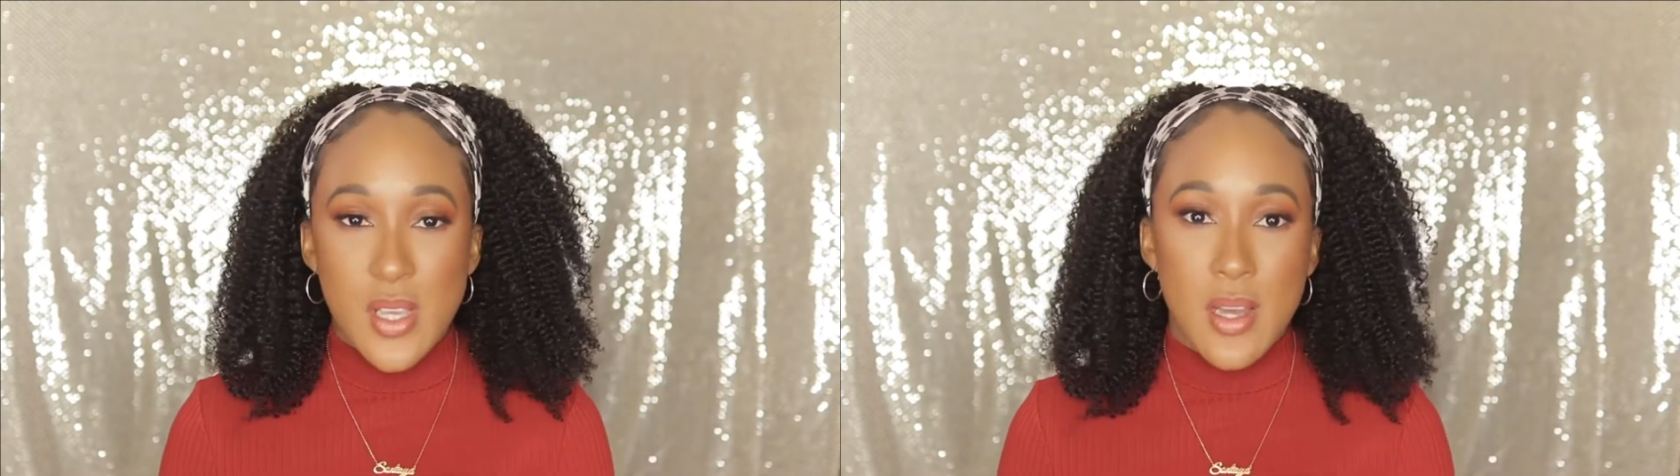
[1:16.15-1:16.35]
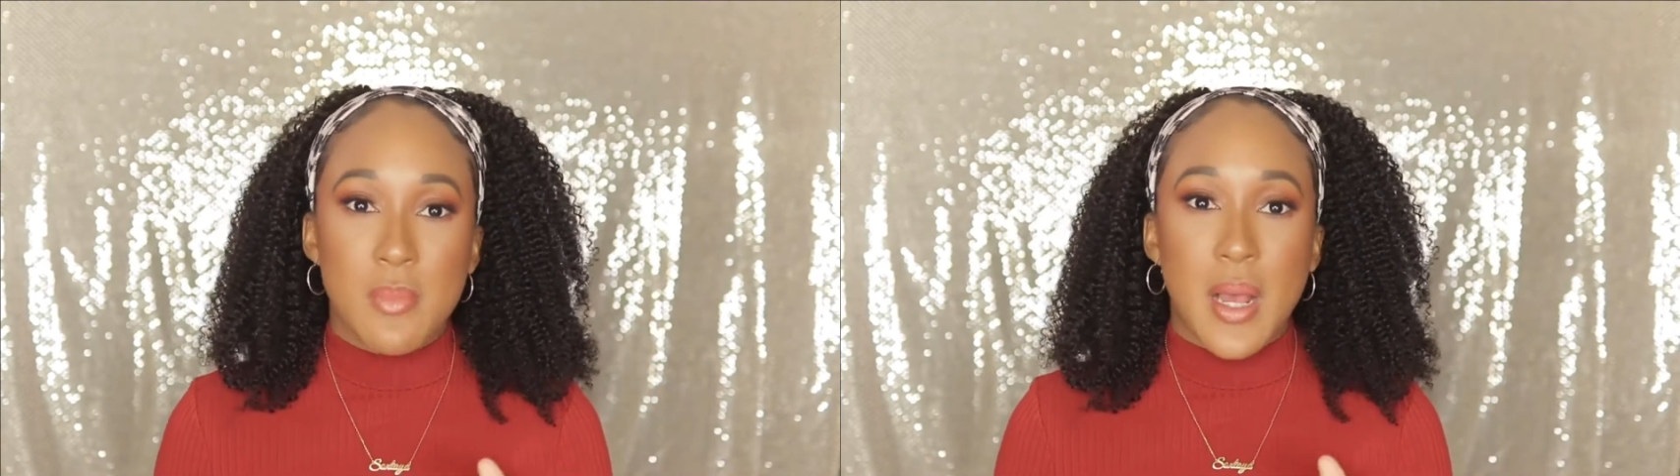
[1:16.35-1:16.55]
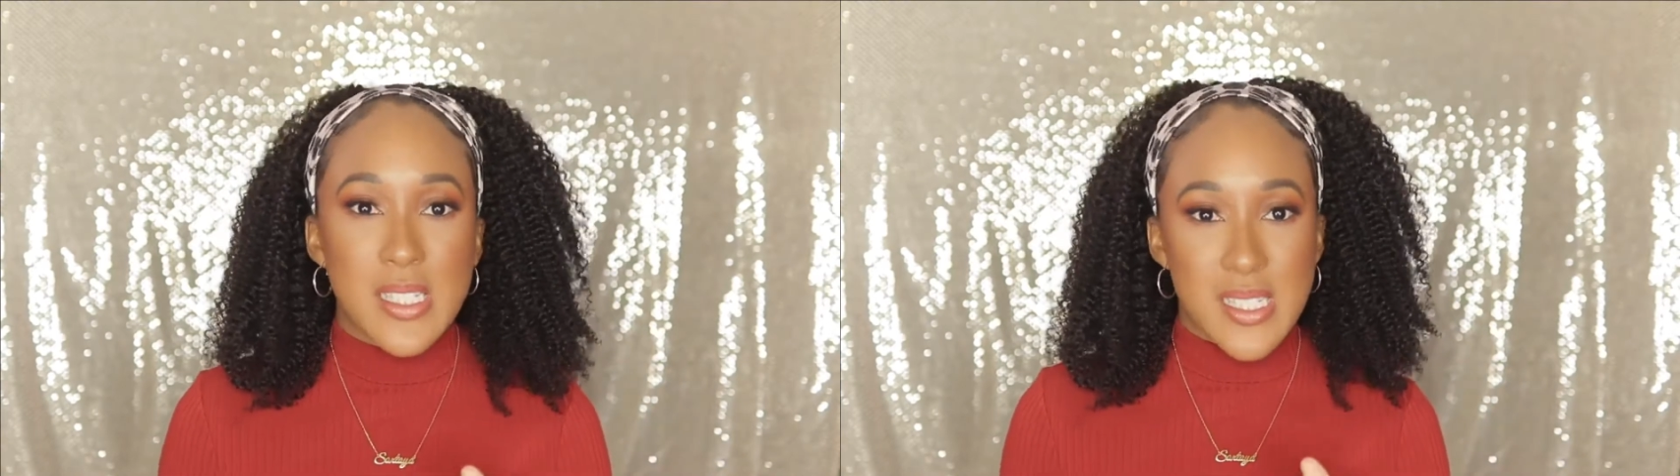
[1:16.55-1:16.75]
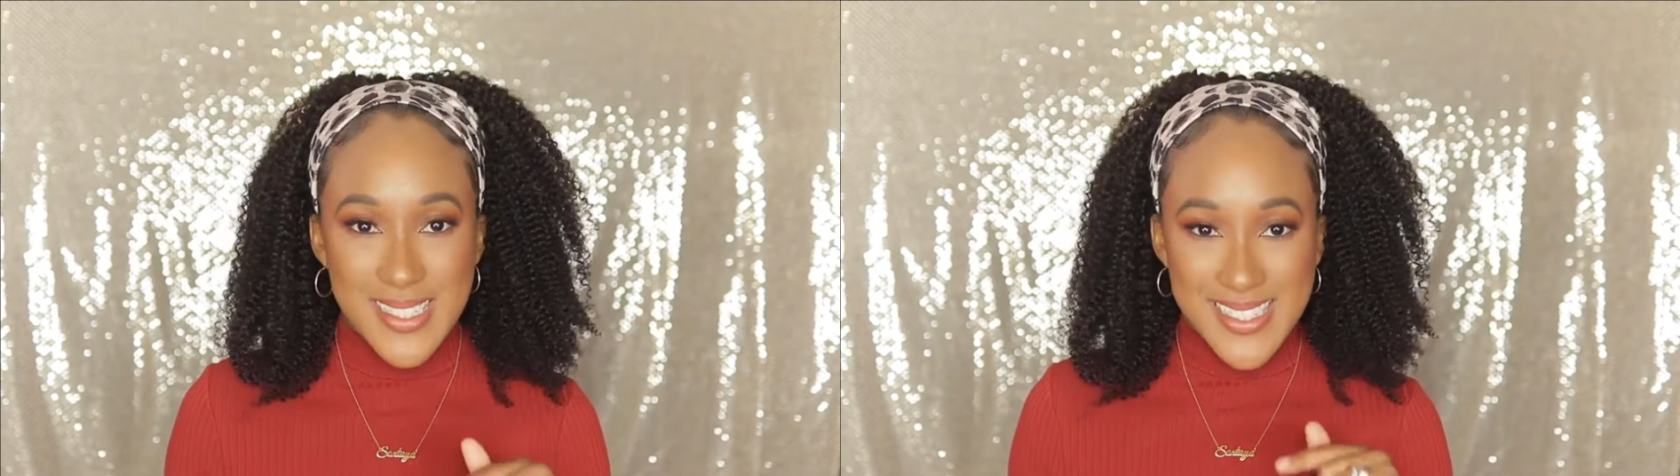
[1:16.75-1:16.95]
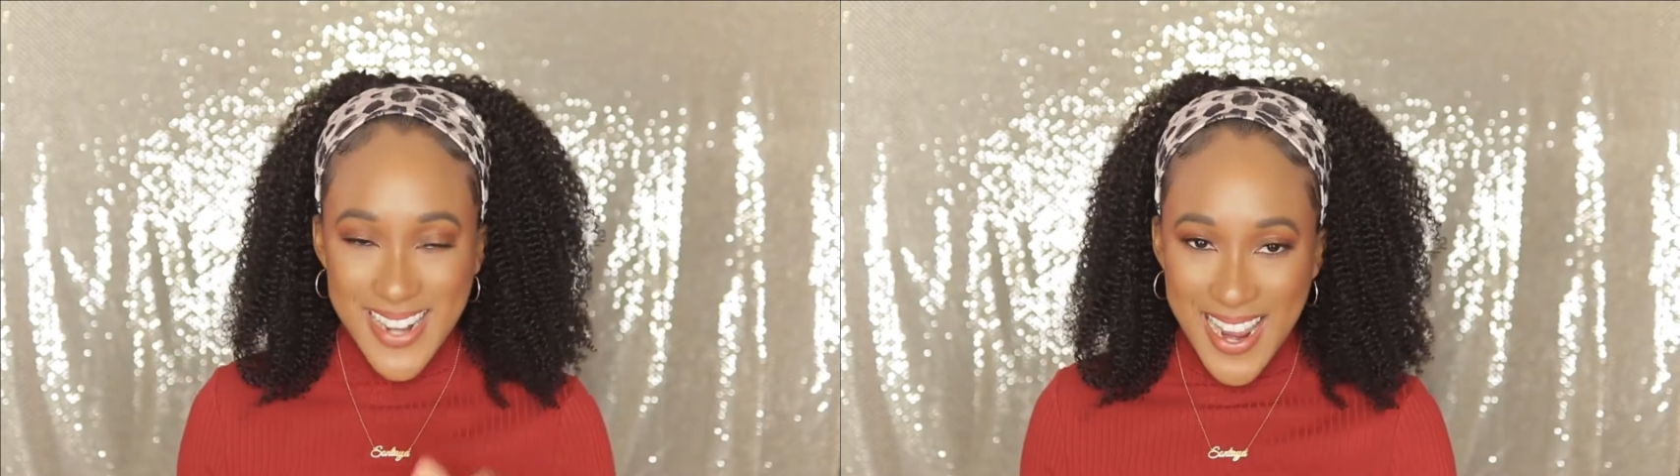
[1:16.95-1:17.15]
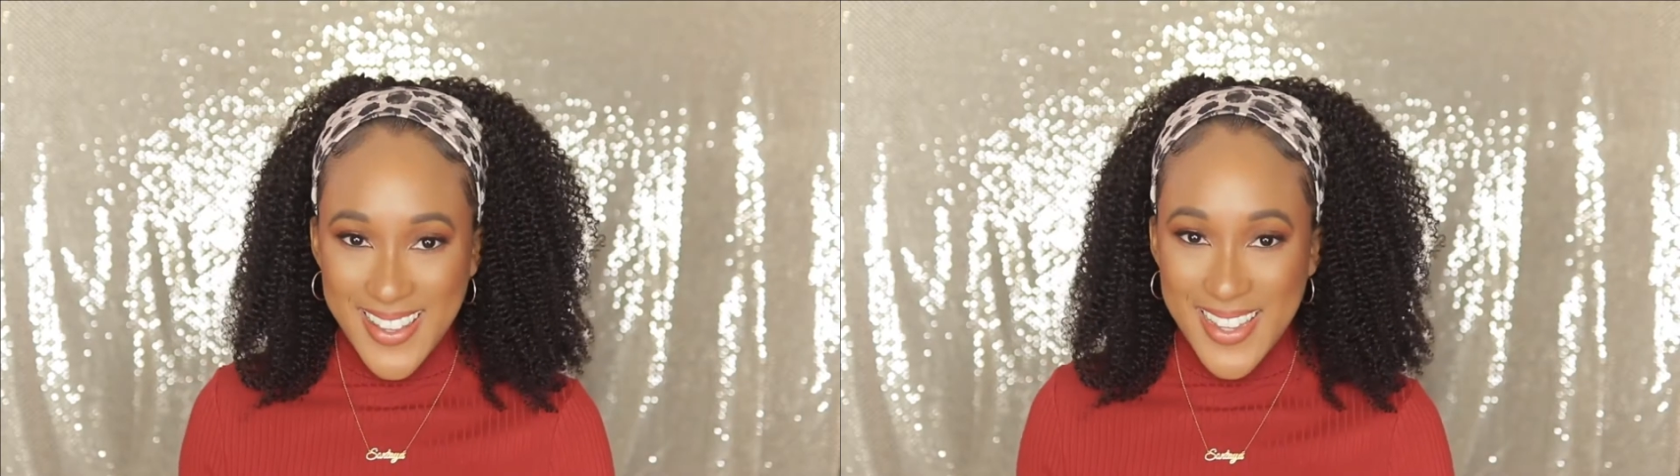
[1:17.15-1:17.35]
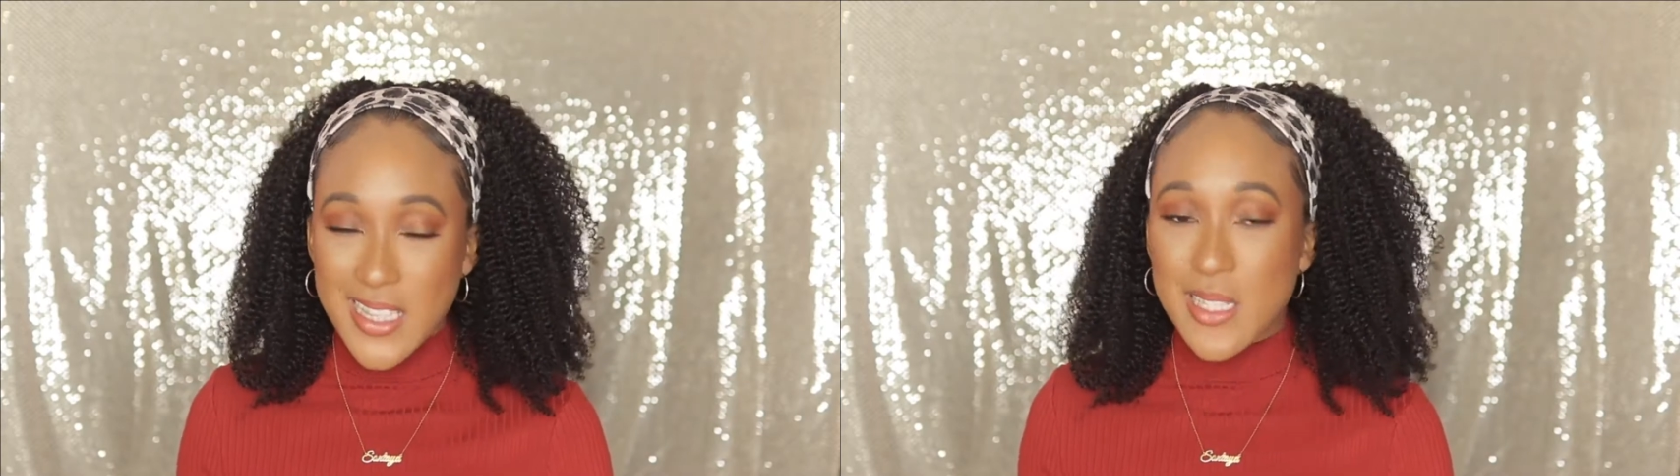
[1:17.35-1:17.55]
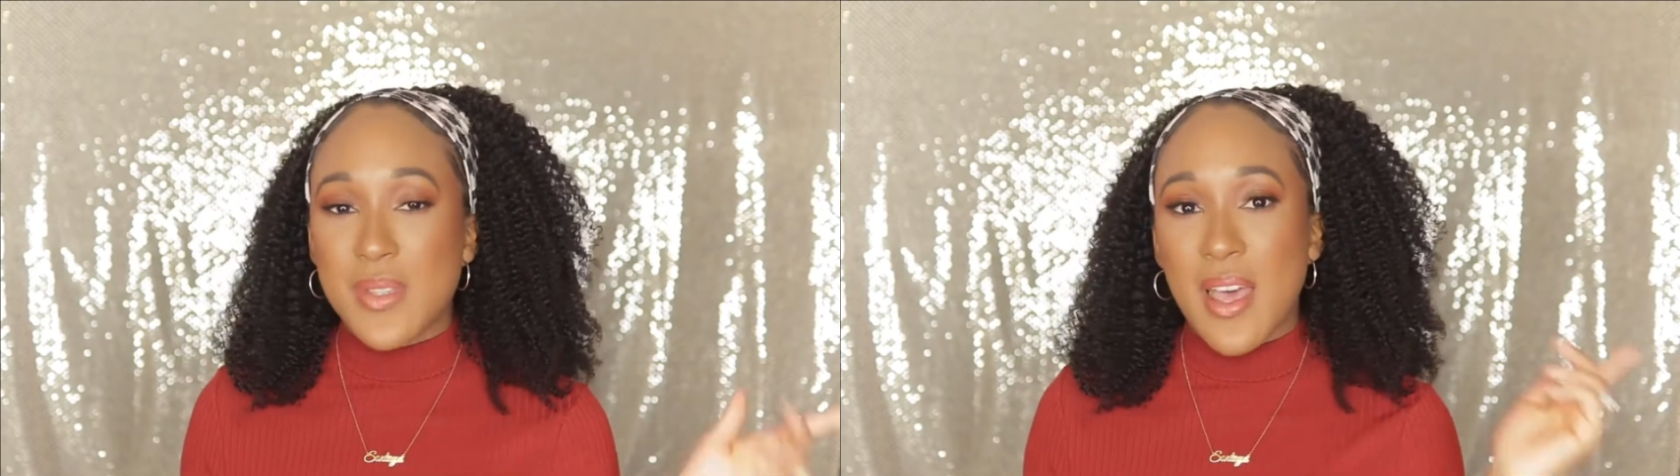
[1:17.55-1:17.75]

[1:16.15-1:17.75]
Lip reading: unboxing and styling clips,